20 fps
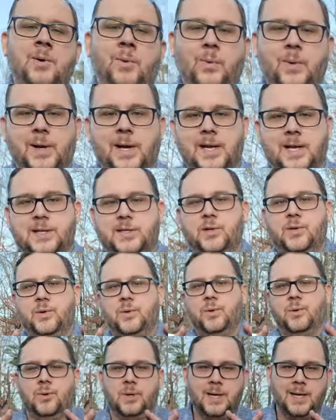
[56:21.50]
we're going
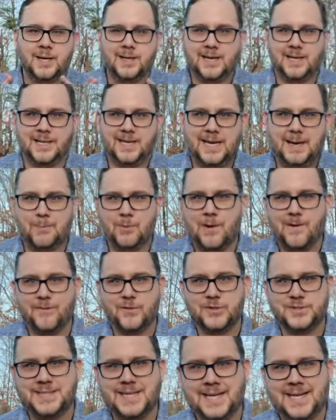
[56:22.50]
to cut the camera off
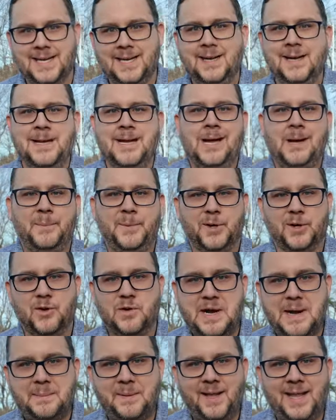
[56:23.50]
for a second. I'm going to
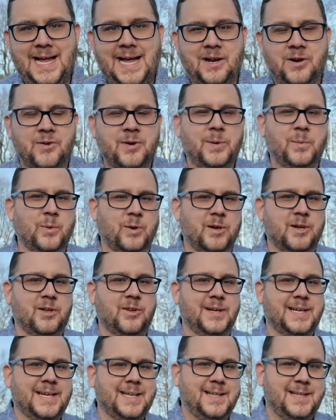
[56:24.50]
grab a ladder and we're going to
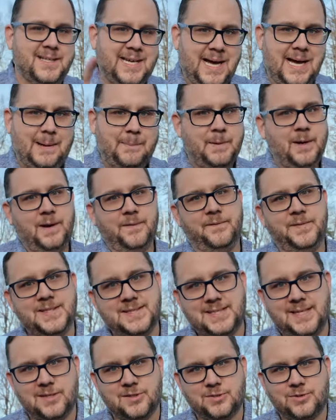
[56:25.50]
look at the top of
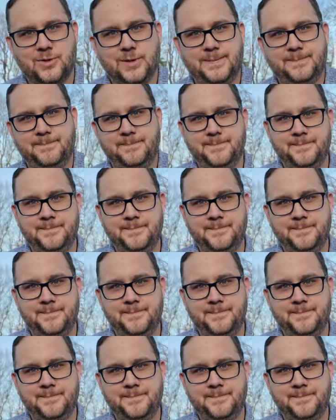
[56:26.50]
this Airstream.